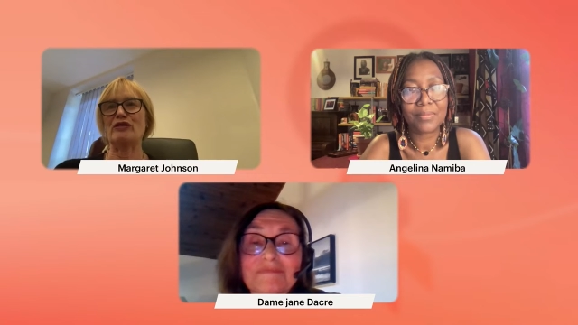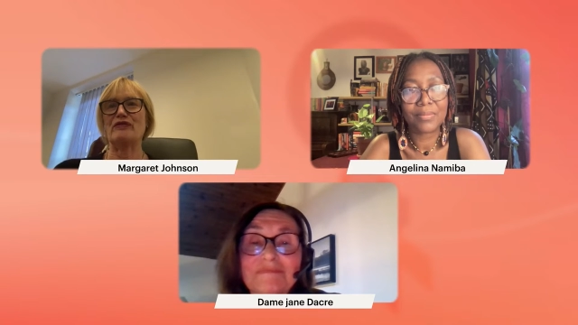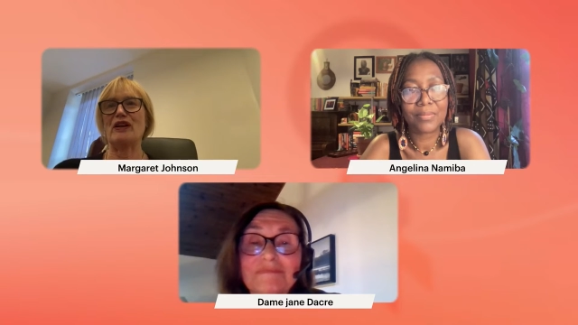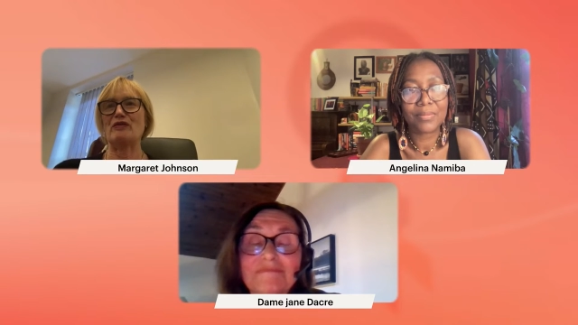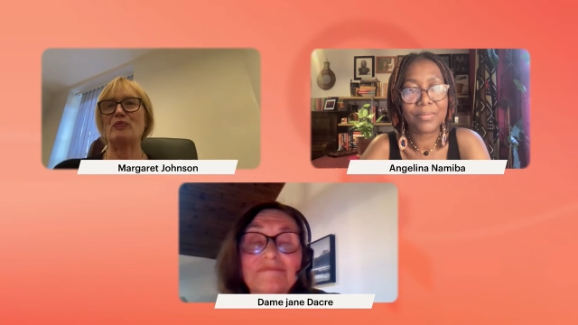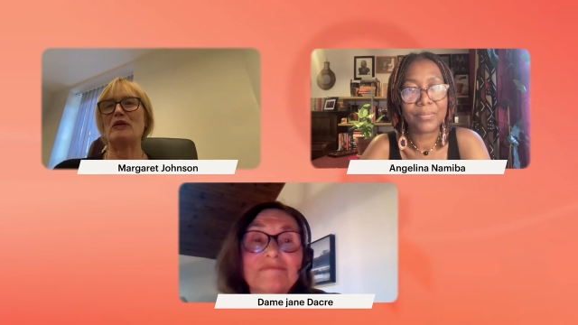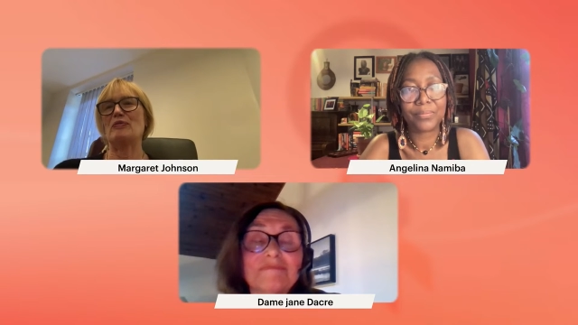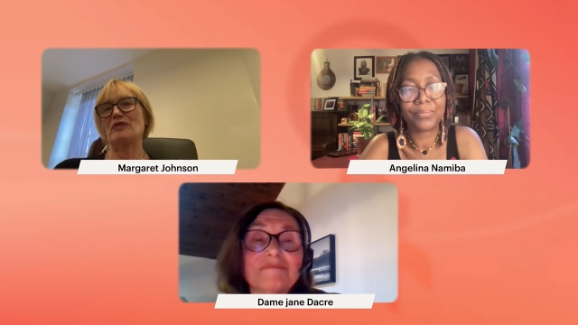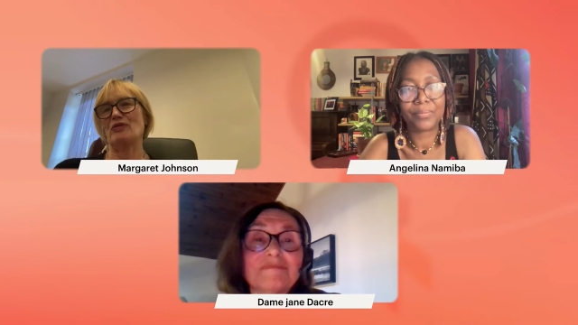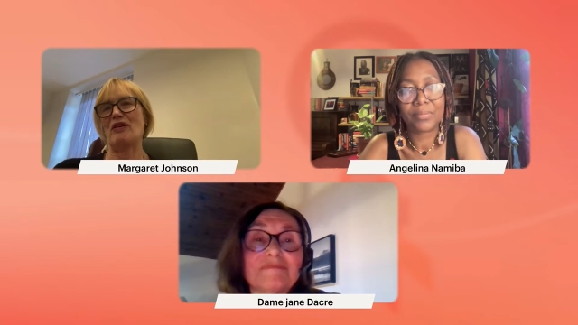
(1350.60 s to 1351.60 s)
Speaker 1: lot of young
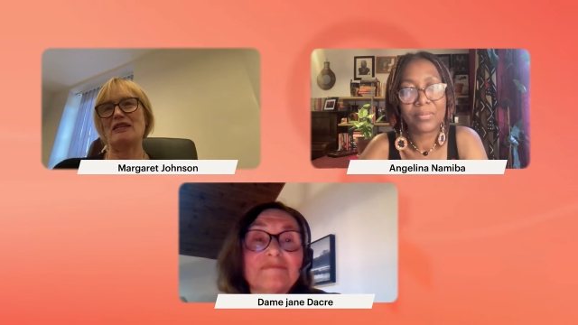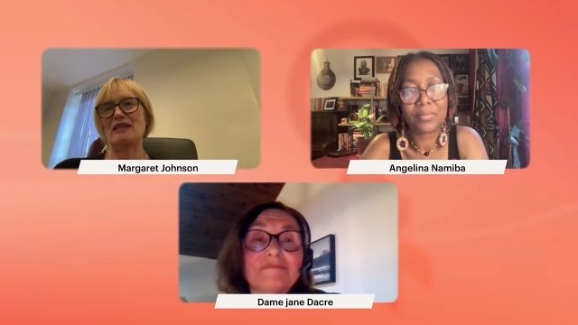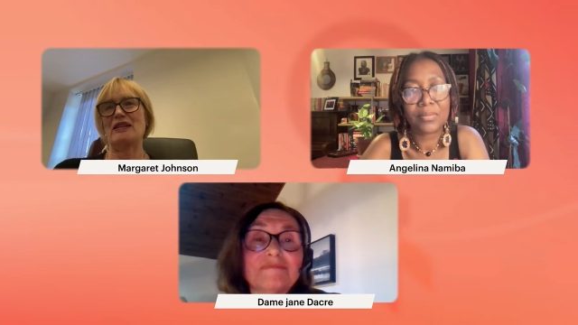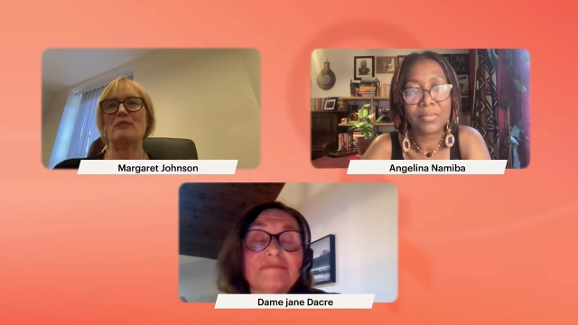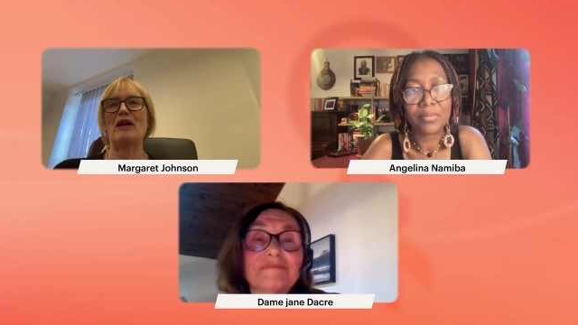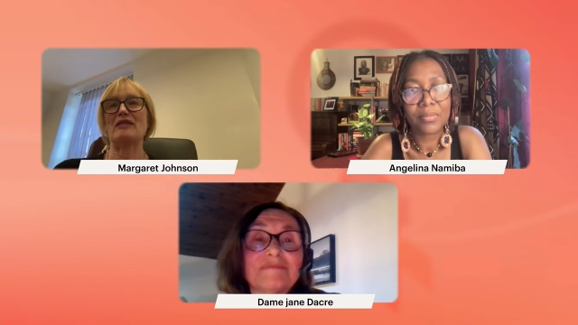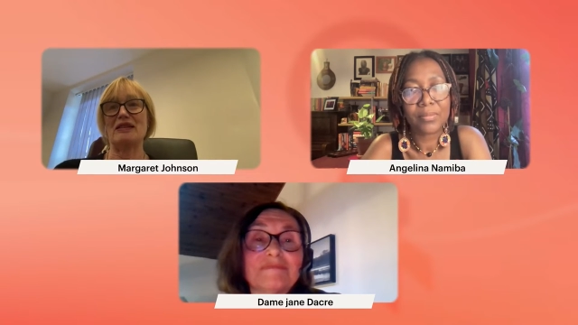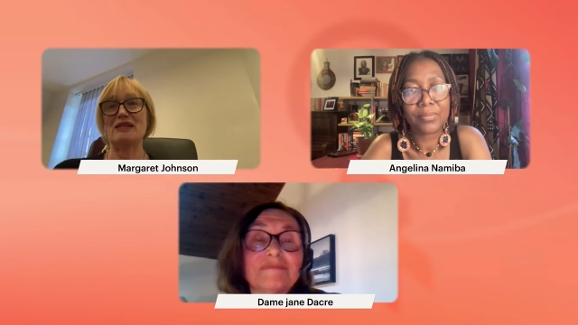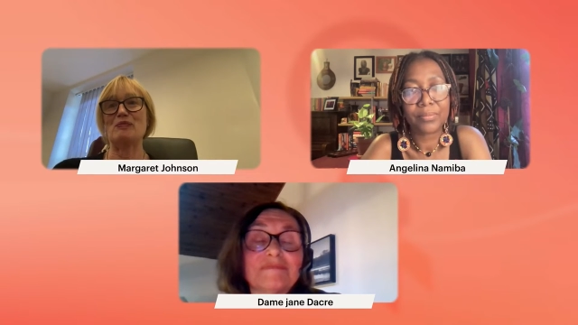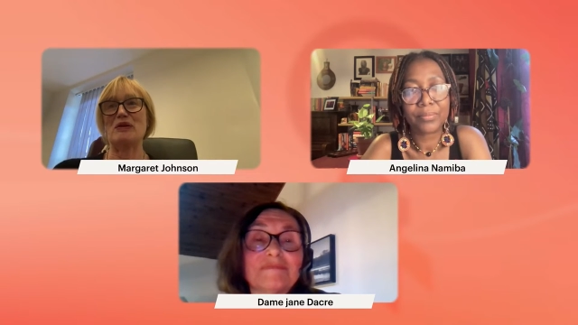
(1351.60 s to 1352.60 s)
people. The great thing about
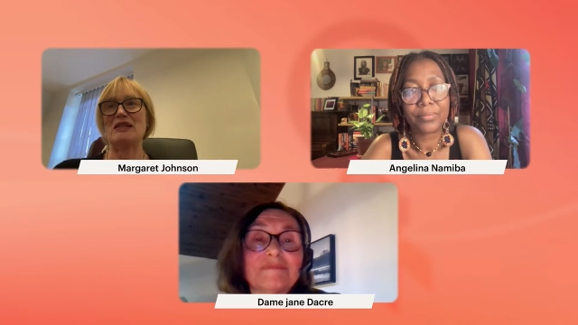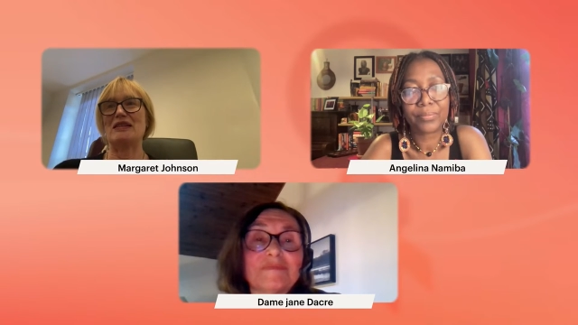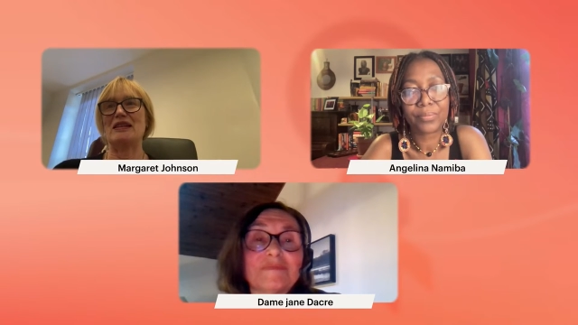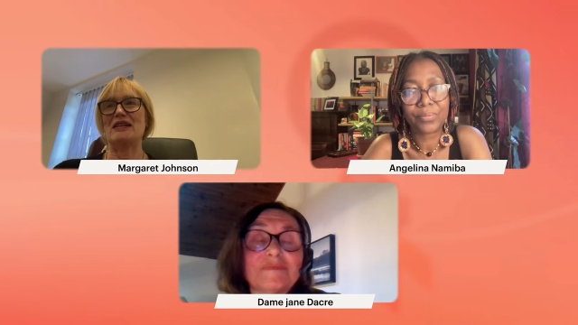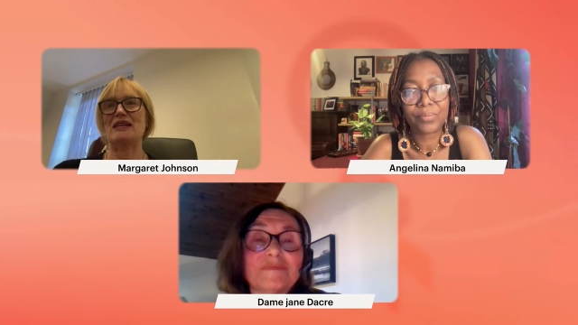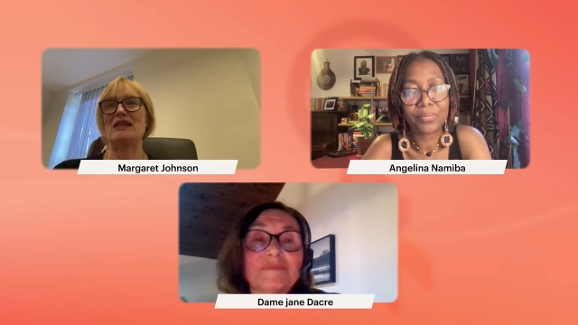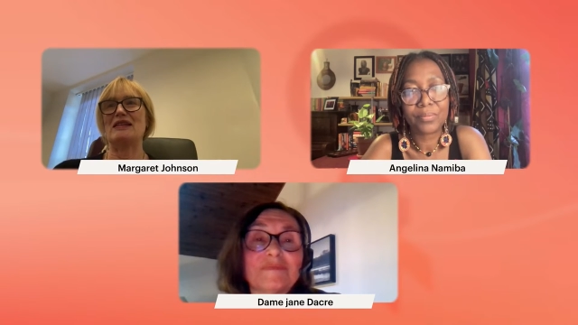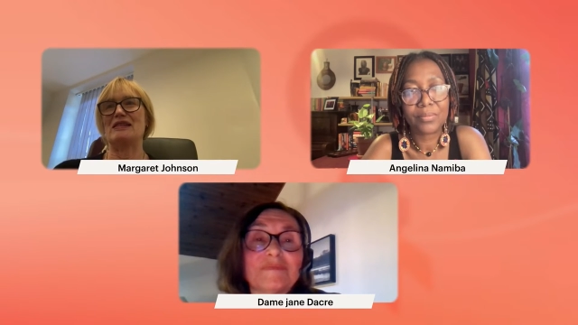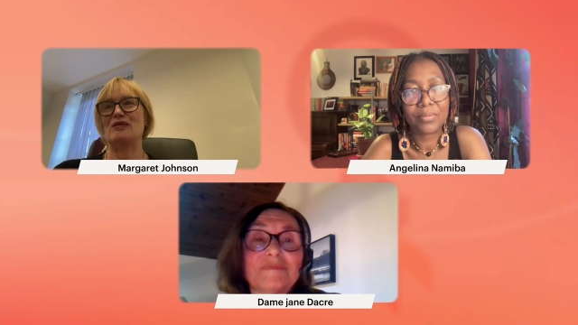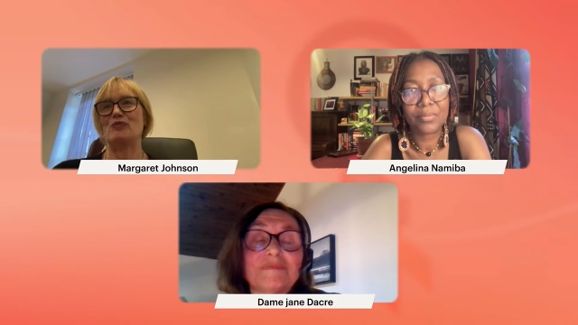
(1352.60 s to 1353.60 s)
this meeting
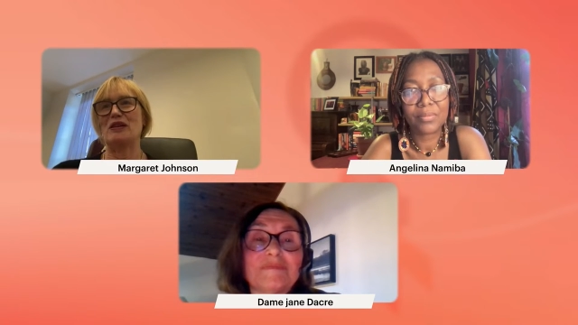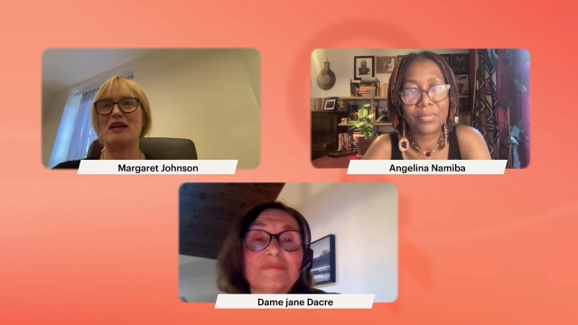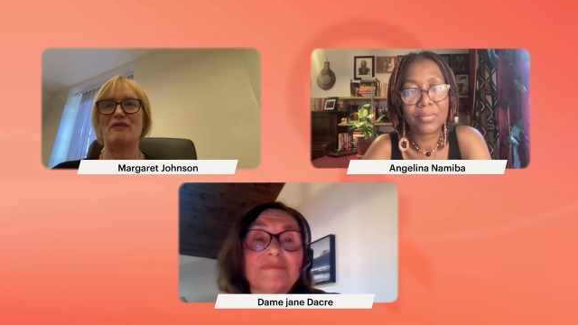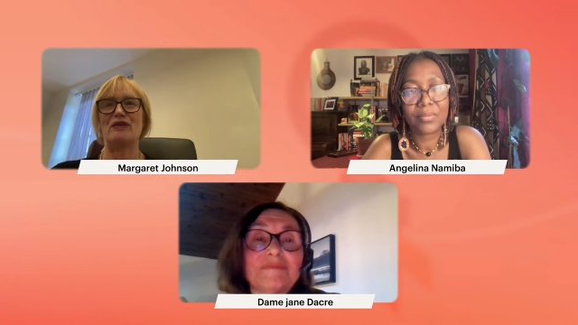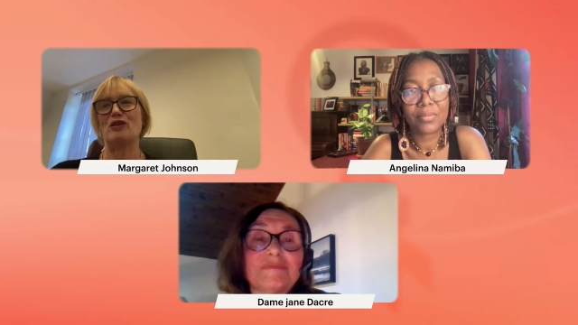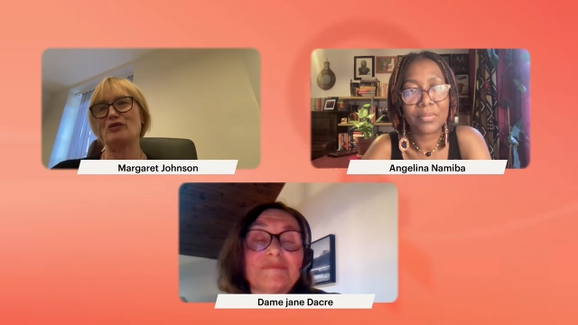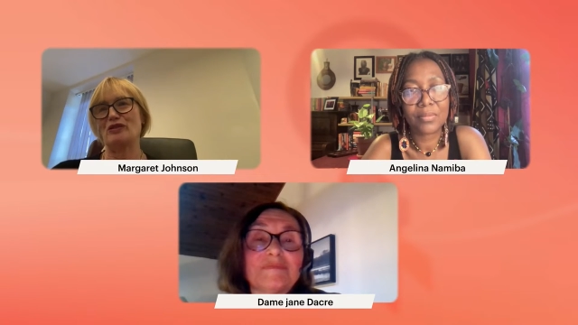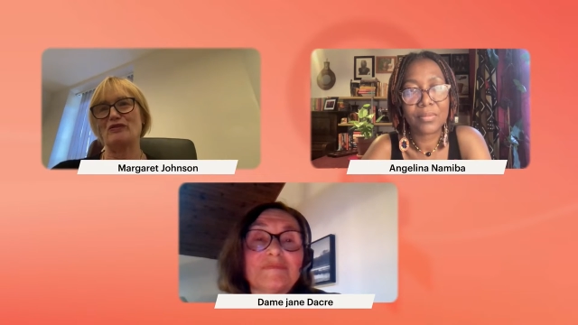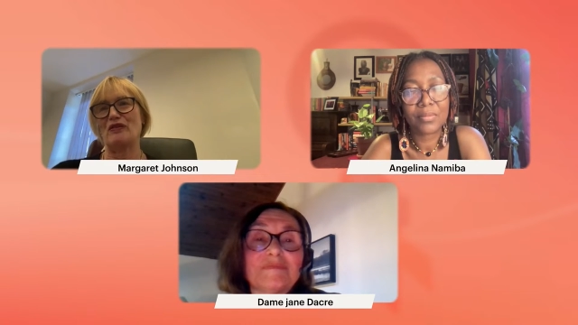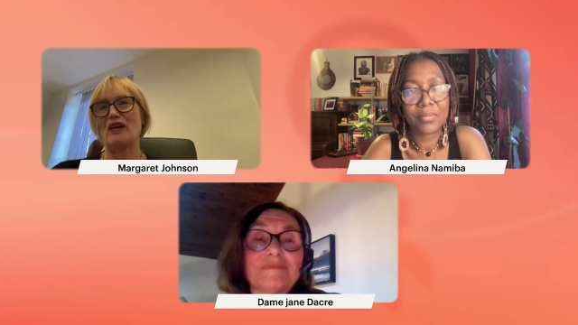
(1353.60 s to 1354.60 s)
is we have a lot